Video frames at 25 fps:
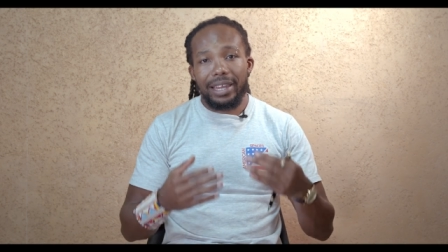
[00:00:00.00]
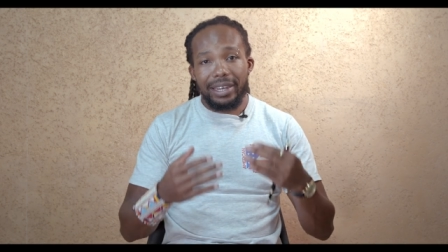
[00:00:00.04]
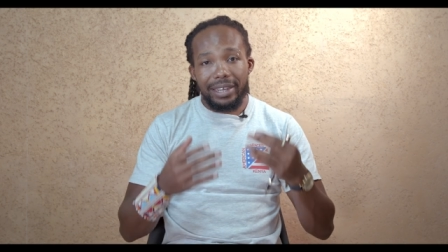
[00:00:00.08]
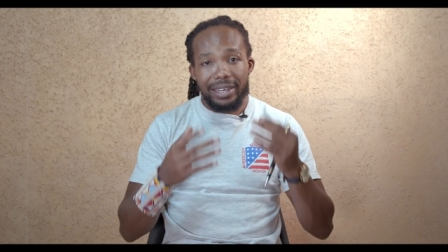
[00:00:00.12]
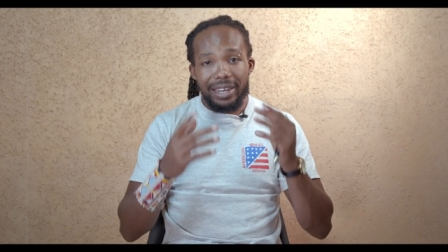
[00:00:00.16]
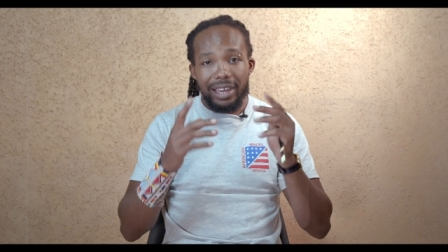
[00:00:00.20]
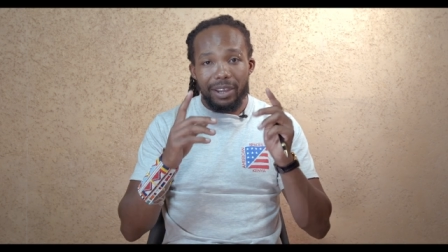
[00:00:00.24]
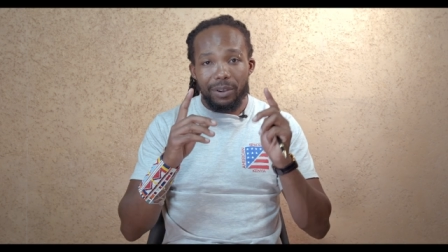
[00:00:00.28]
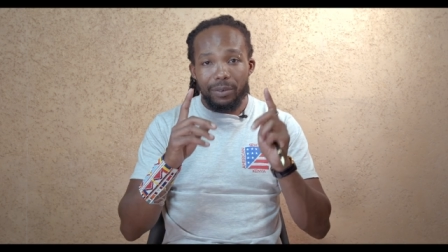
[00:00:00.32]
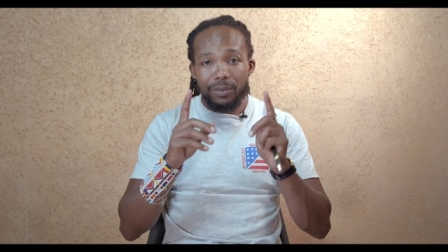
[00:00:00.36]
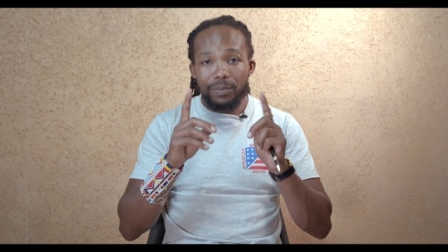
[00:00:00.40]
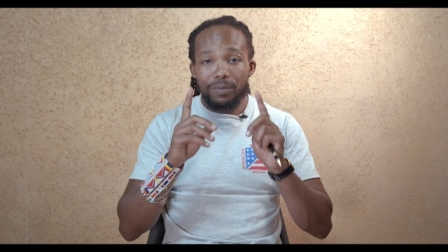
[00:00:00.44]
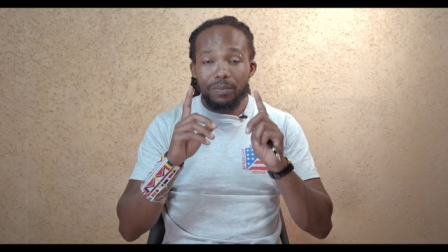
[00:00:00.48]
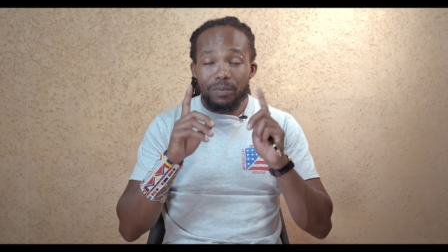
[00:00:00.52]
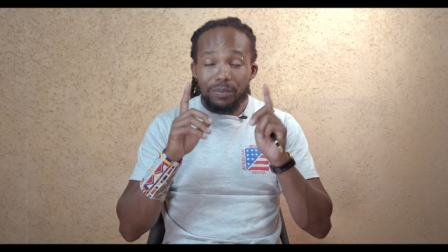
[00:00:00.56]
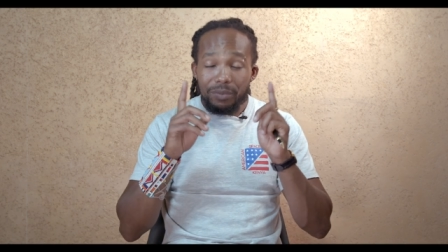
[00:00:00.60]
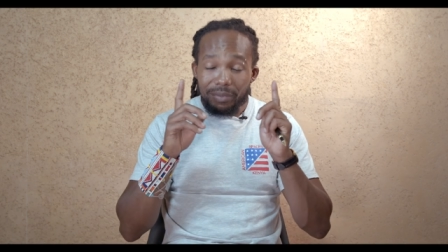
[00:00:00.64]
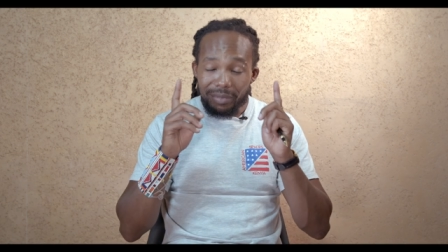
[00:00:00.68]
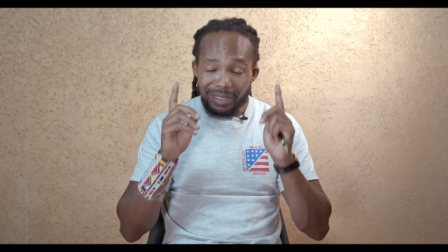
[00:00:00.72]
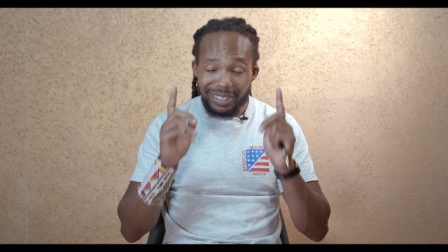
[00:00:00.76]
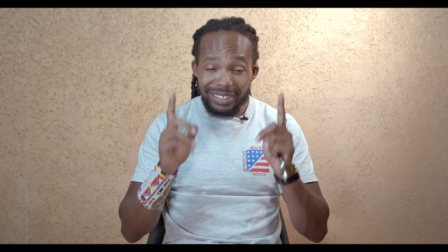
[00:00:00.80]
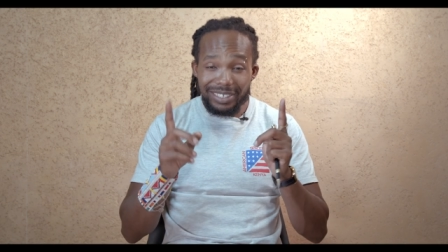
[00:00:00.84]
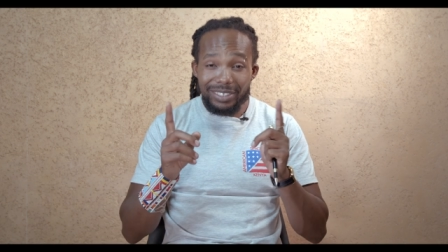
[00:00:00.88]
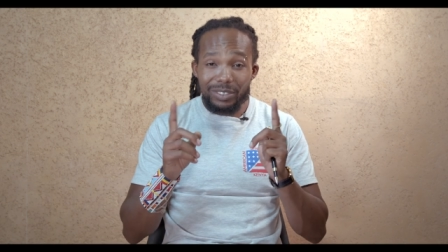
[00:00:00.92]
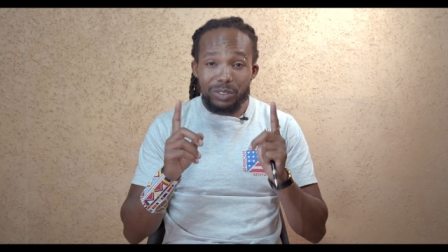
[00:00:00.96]
now.
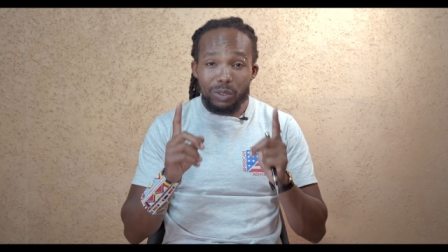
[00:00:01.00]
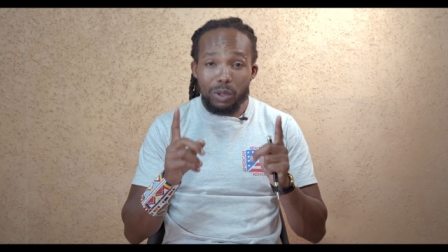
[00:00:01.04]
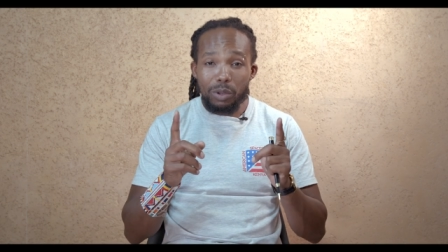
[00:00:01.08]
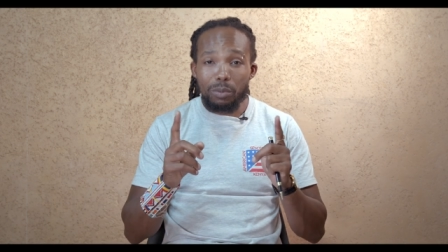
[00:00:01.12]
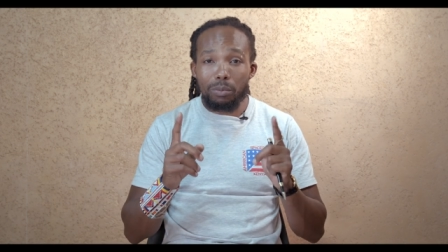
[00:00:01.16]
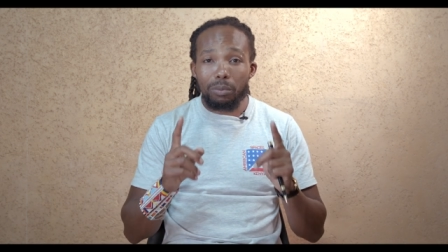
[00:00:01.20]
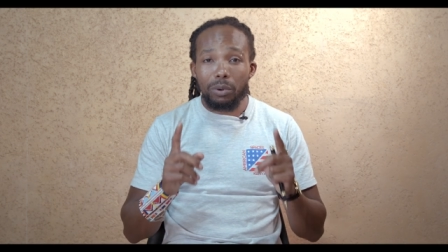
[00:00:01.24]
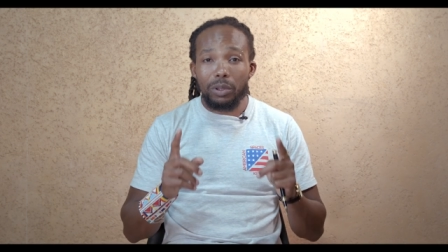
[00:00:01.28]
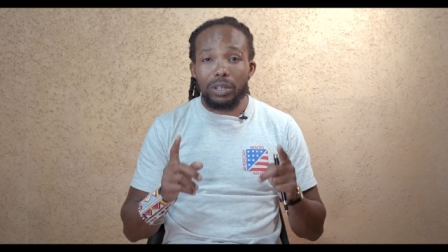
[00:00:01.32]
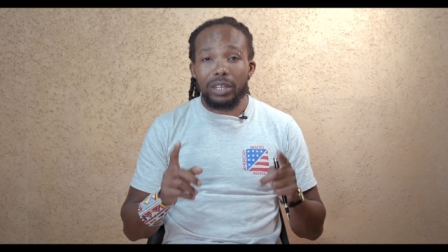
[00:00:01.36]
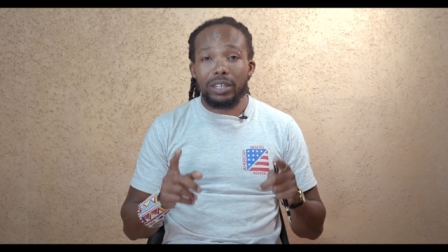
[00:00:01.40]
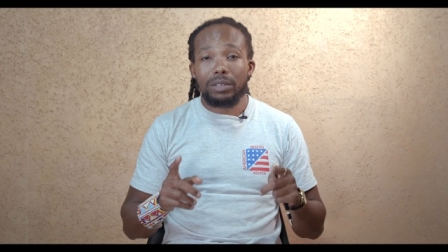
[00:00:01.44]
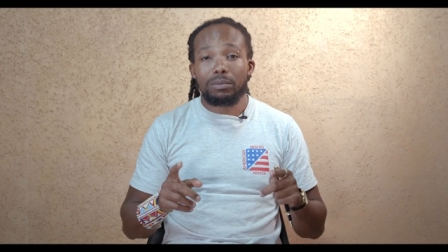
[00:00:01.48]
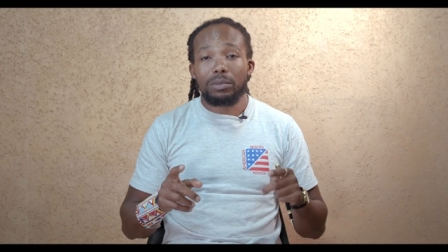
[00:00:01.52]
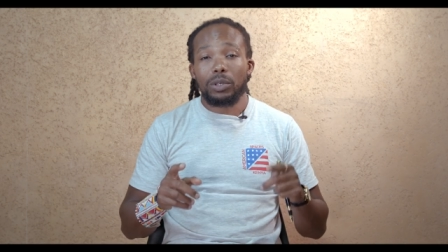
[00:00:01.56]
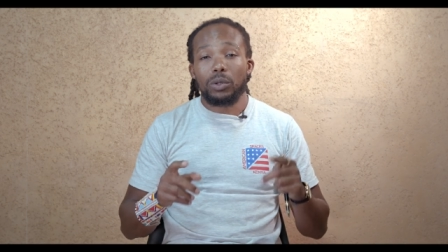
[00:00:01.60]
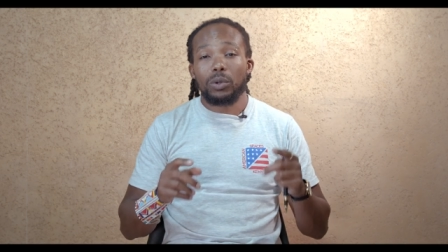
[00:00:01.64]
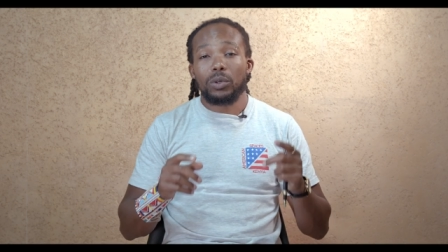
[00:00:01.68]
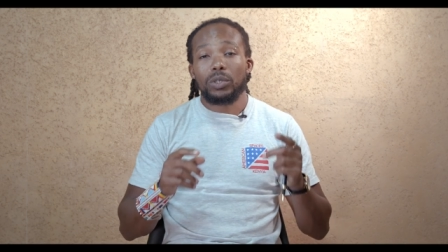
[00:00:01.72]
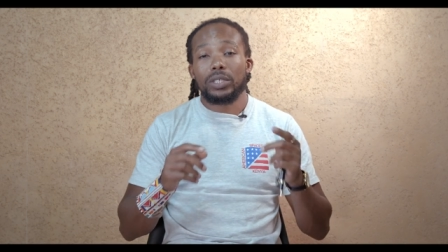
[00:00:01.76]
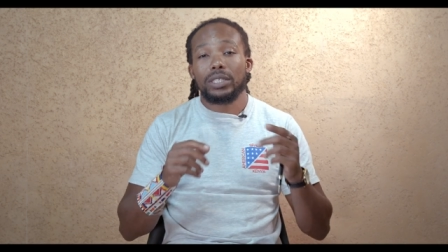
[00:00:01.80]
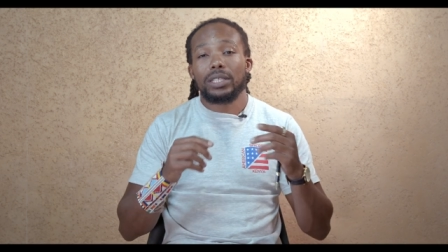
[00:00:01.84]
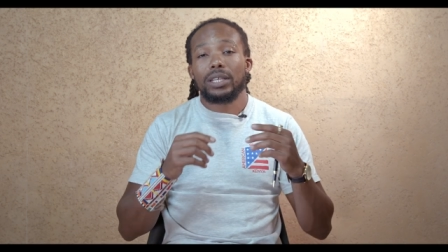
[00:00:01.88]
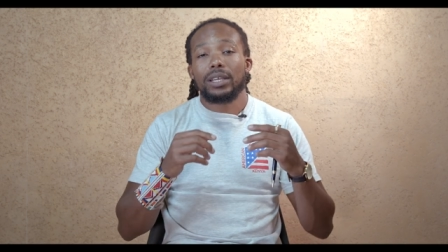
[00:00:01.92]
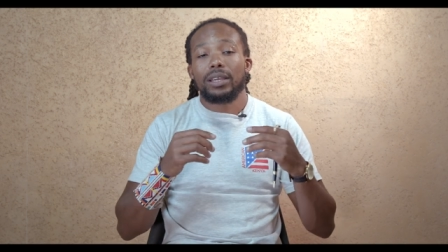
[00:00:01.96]
This is so important
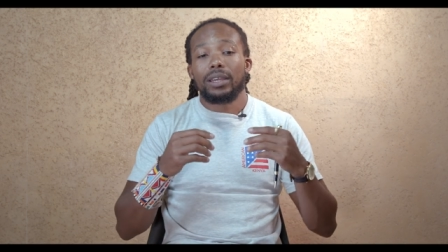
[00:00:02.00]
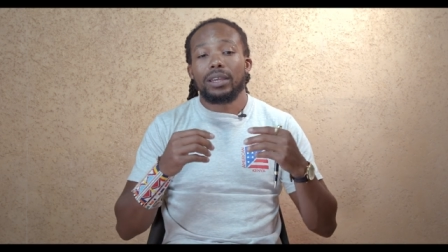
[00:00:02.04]
because